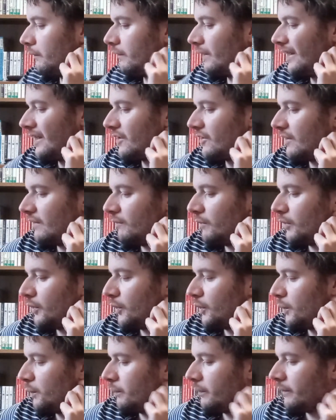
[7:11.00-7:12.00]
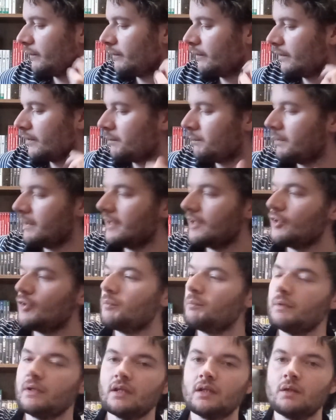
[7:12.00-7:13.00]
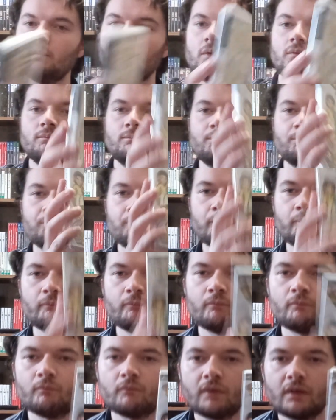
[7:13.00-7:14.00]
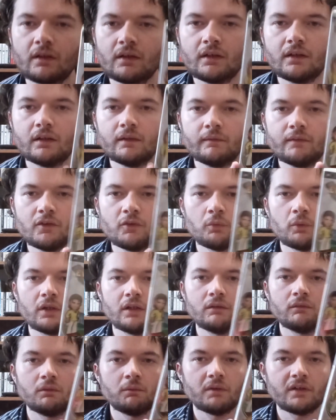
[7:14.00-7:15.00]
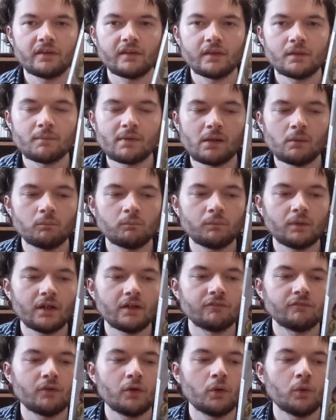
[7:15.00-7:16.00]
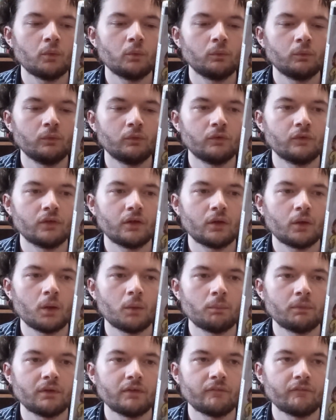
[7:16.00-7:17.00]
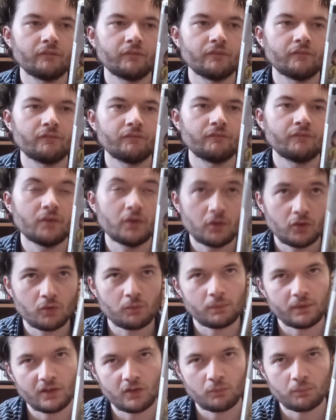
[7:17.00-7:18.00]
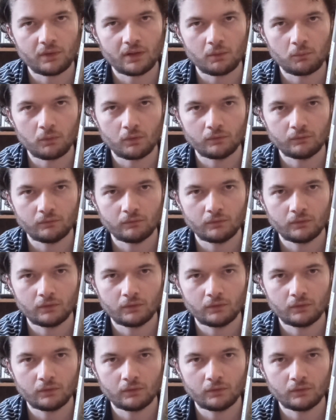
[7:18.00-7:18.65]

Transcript: next I'm going to open the PSP one. Now, this one I don't know anything about. I've owned a copy of the first PSP one